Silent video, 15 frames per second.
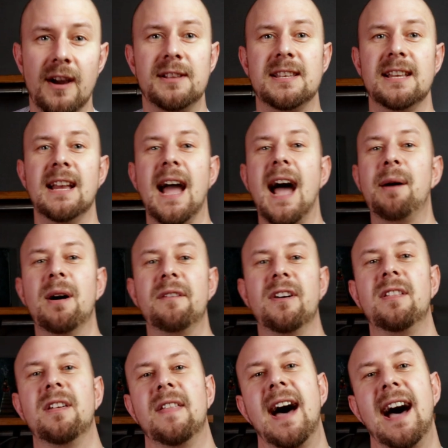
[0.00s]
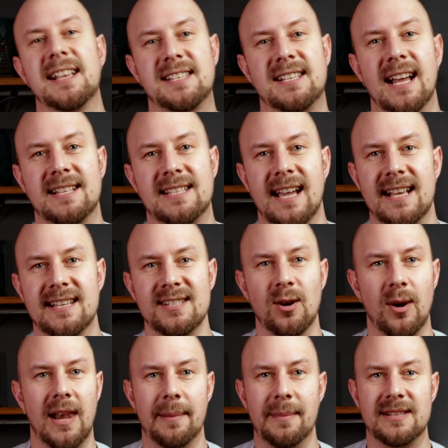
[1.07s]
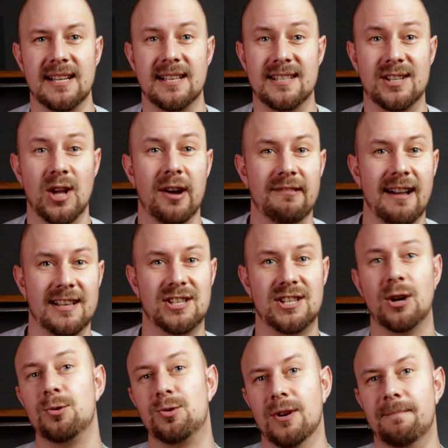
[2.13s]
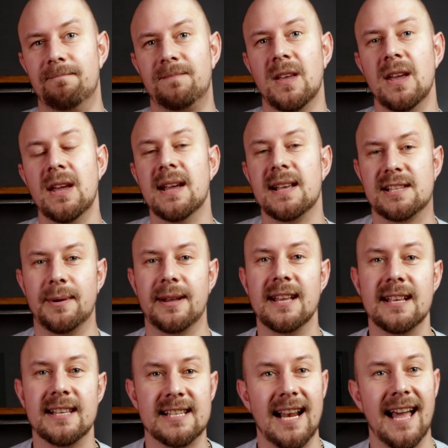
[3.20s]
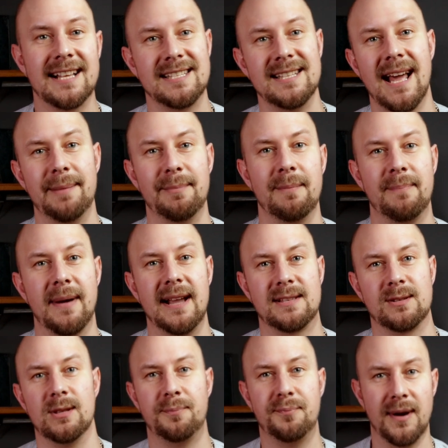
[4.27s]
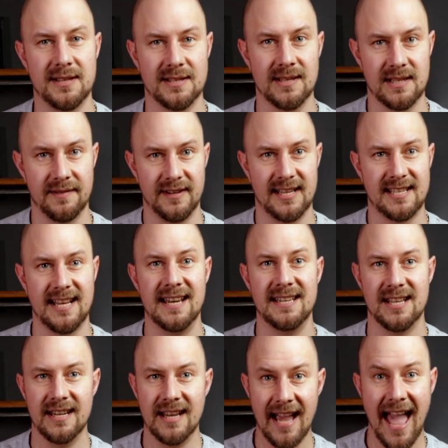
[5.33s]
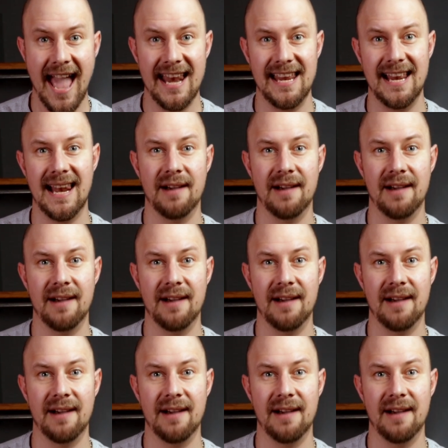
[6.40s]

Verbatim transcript: noting, however, that the has selector is not limited to direct children so it can select an element based on the presence of a descendant at any